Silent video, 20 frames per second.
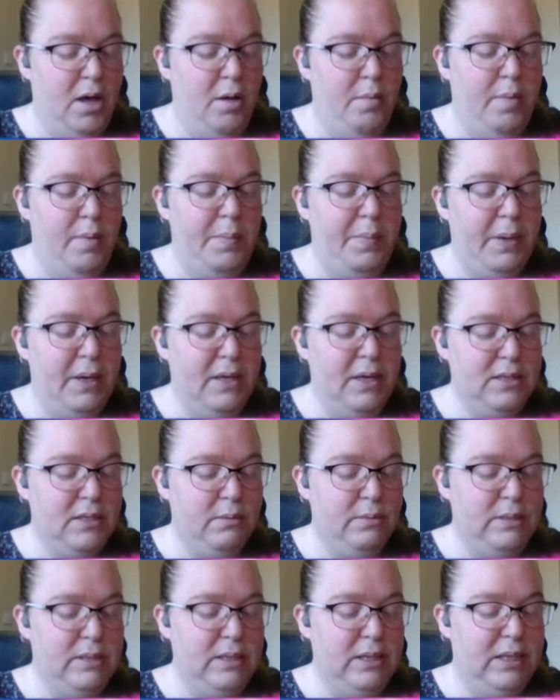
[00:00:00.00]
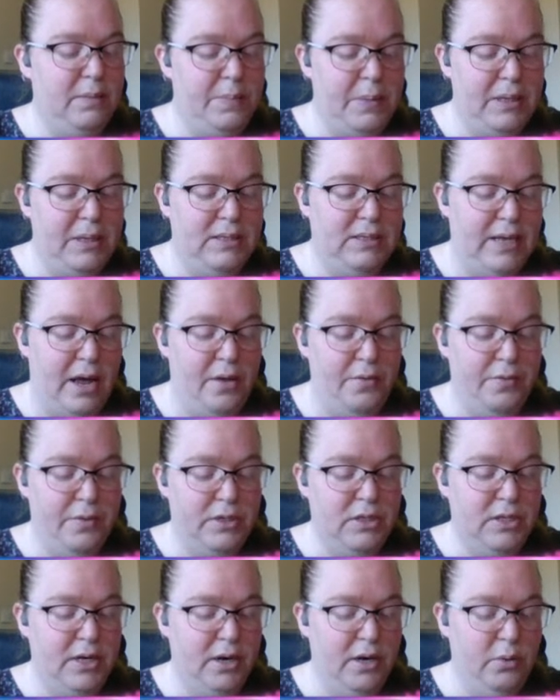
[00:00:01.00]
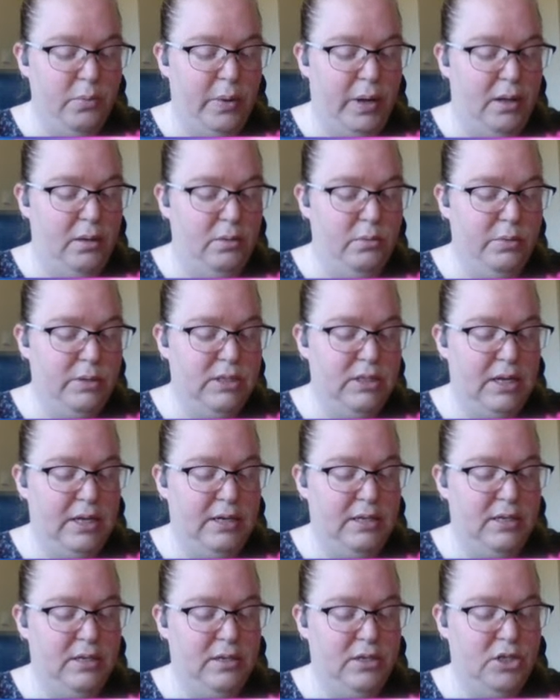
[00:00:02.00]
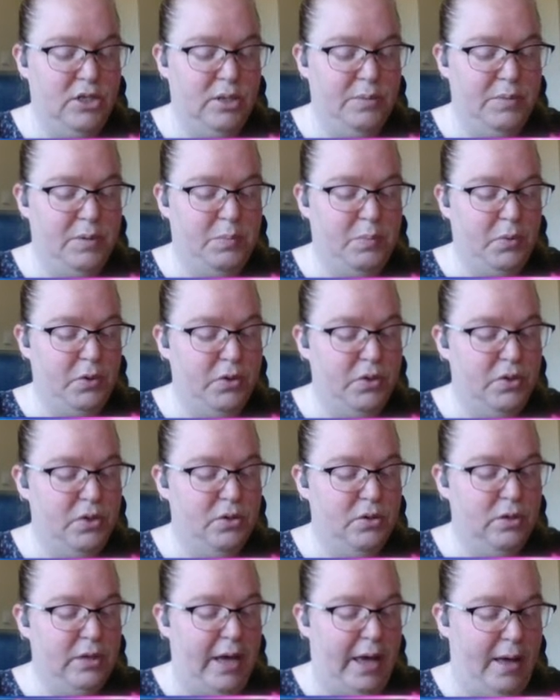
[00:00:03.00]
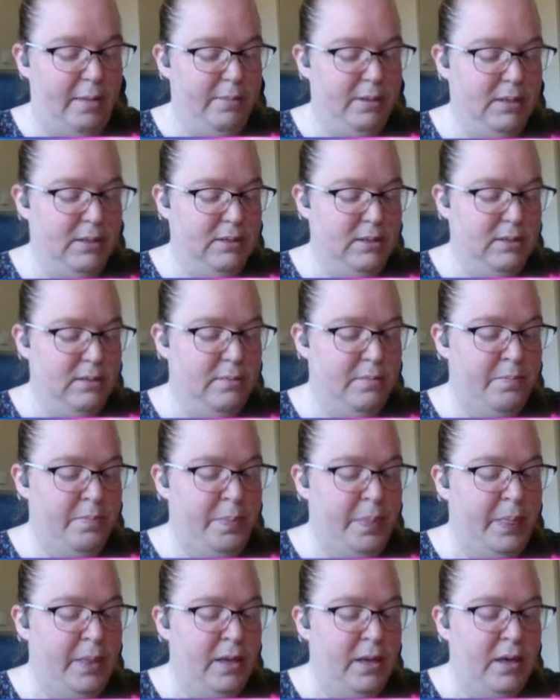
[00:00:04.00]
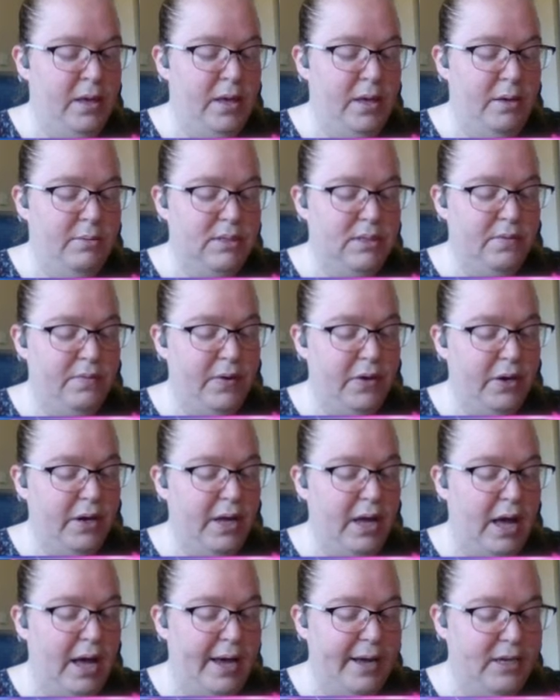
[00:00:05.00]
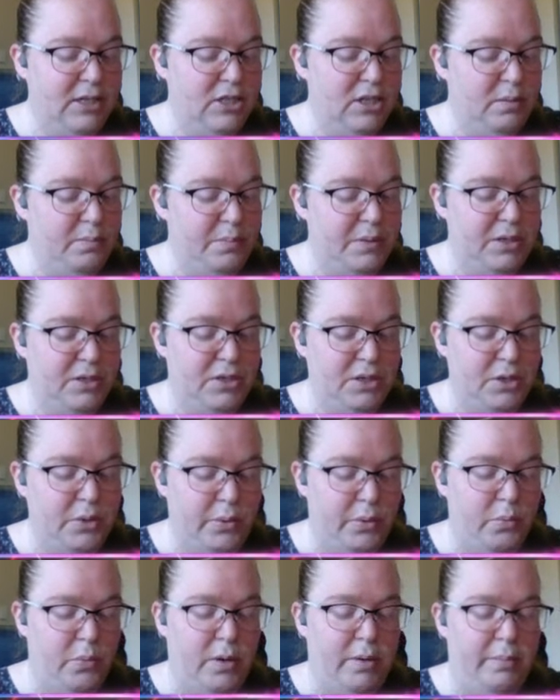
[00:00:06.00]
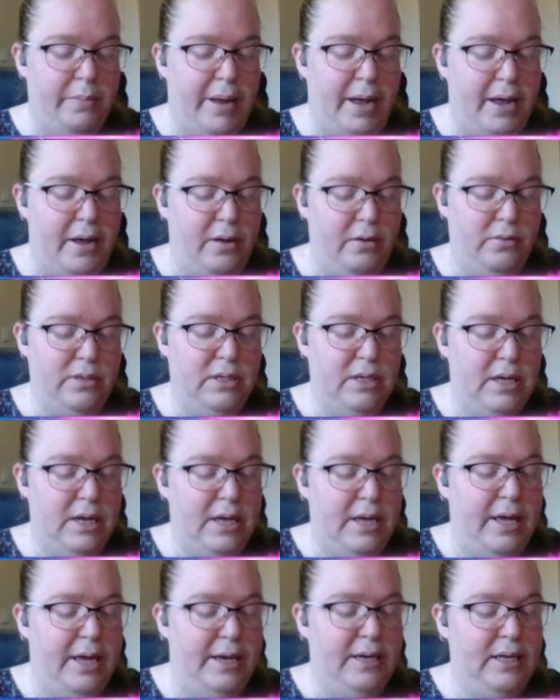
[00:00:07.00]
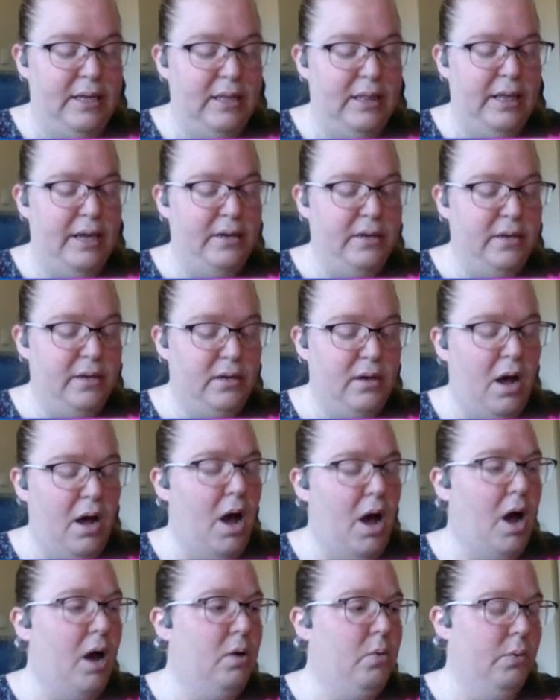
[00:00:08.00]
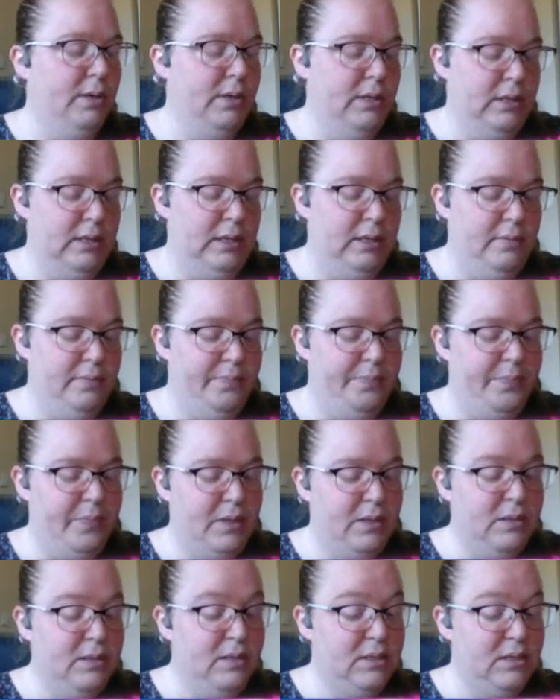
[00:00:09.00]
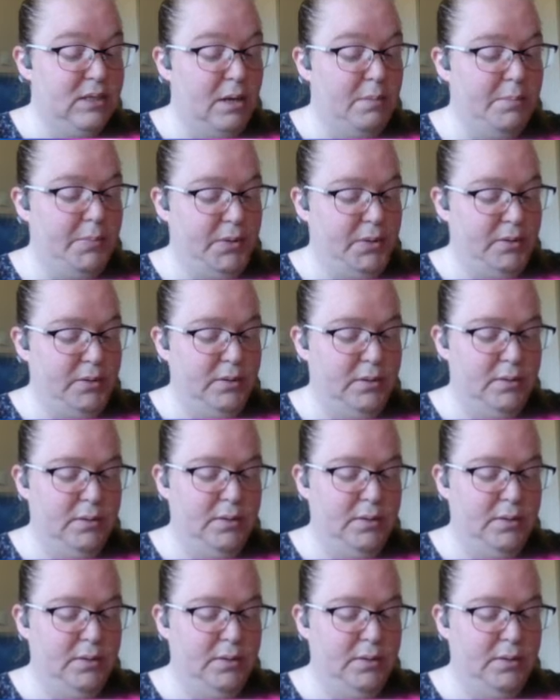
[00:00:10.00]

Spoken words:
but because he was leaping down the stairwell which led to the ship's personal cabins. It was a very high jump to do in one bound, and he landed awkwardly, stumbled,